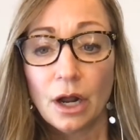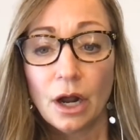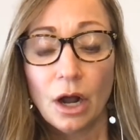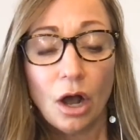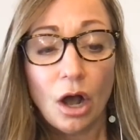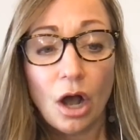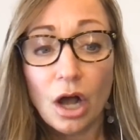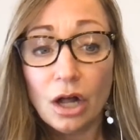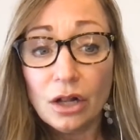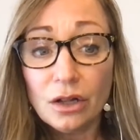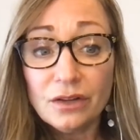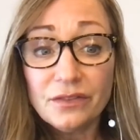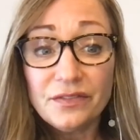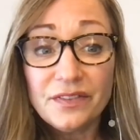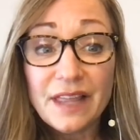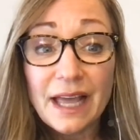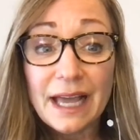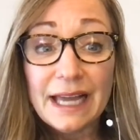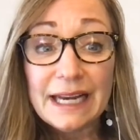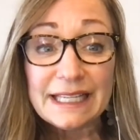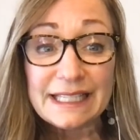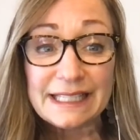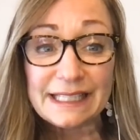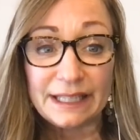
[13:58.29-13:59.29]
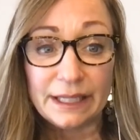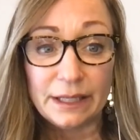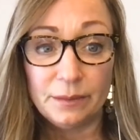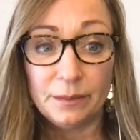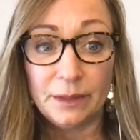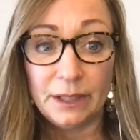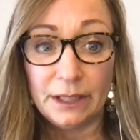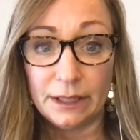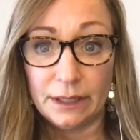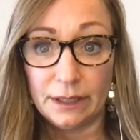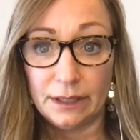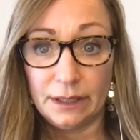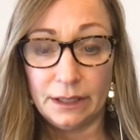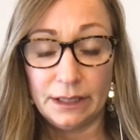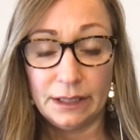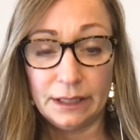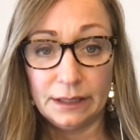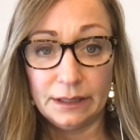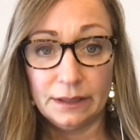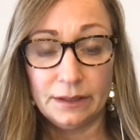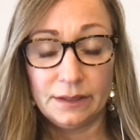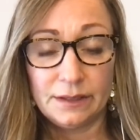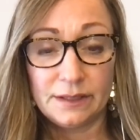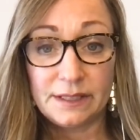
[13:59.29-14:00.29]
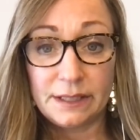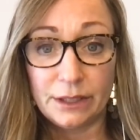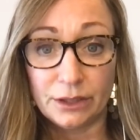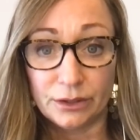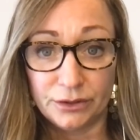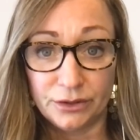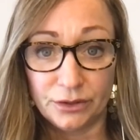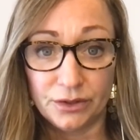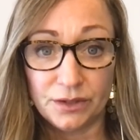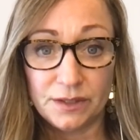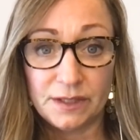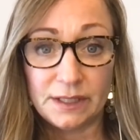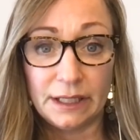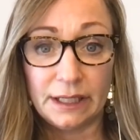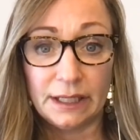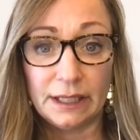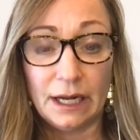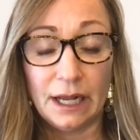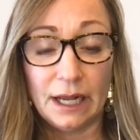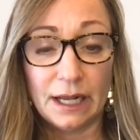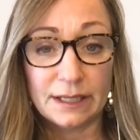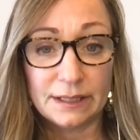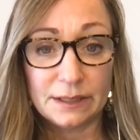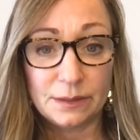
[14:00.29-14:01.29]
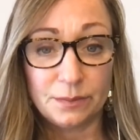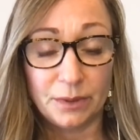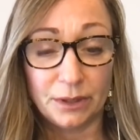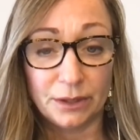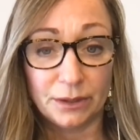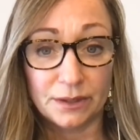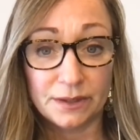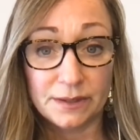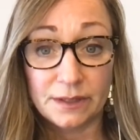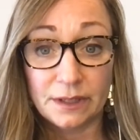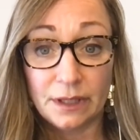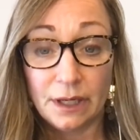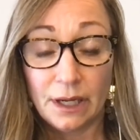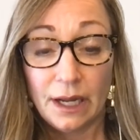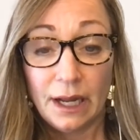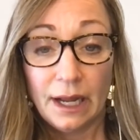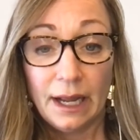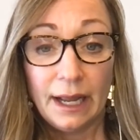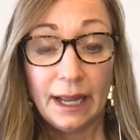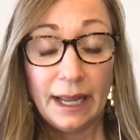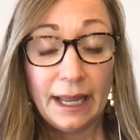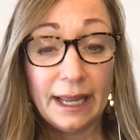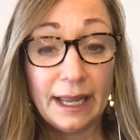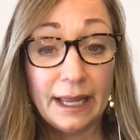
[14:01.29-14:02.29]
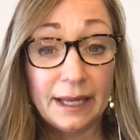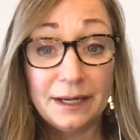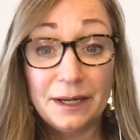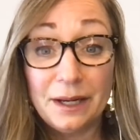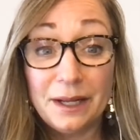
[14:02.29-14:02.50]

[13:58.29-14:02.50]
all of that is limited in skilled nursing and hospitals. And